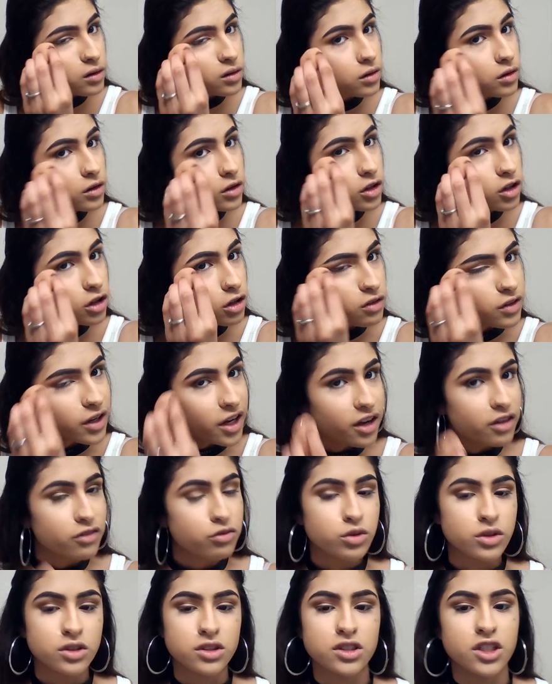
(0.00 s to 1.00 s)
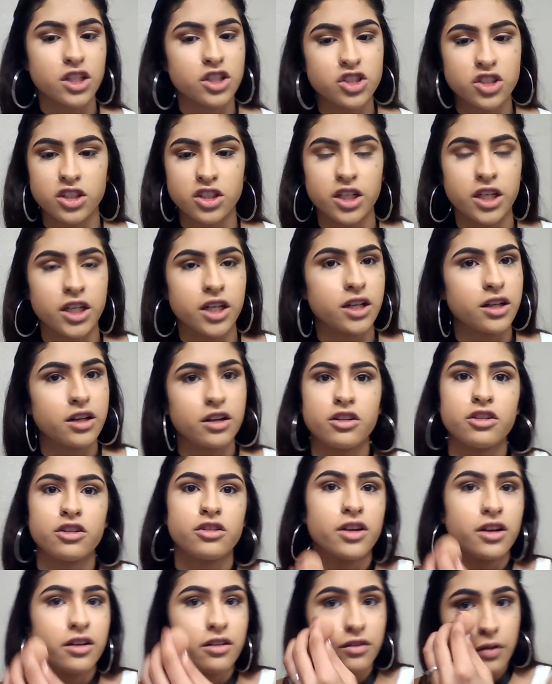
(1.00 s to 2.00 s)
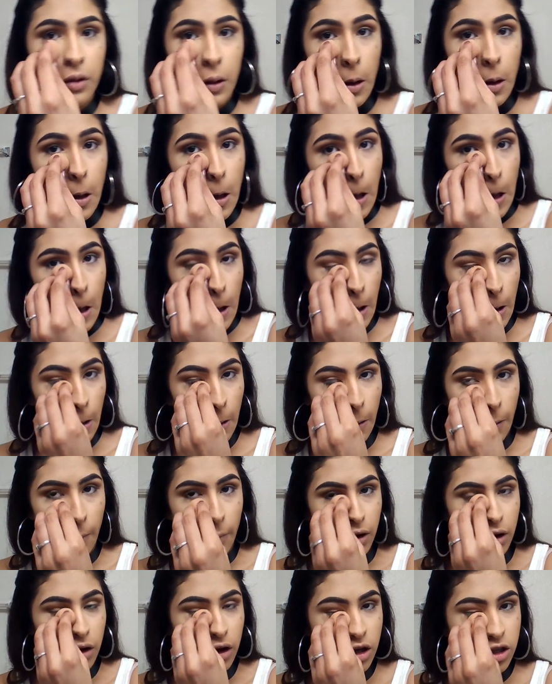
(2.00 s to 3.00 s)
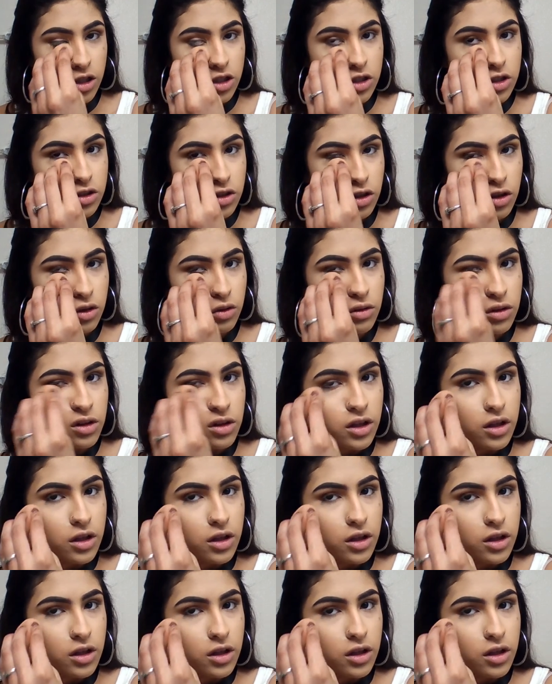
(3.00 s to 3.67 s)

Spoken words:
Karev was such a dick. Karev, oh my gosh, no.